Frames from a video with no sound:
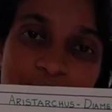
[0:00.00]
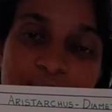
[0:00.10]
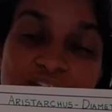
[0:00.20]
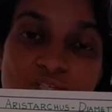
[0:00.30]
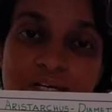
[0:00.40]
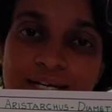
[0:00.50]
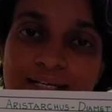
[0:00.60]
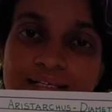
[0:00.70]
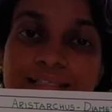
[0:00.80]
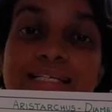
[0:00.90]

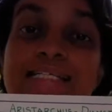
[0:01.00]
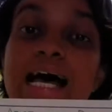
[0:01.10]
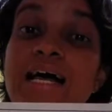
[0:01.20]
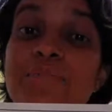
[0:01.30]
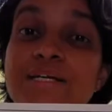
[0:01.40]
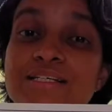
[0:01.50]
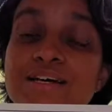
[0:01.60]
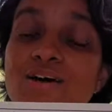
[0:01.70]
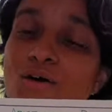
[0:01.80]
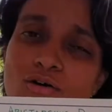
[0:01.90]
measuring the
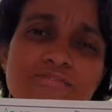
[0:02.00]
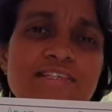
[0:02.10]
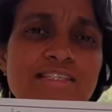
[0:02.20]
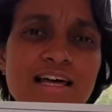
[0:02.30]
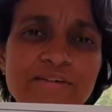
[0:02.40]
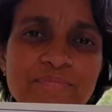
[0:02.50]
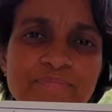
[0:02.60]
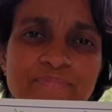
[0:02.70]
diameter of the sun.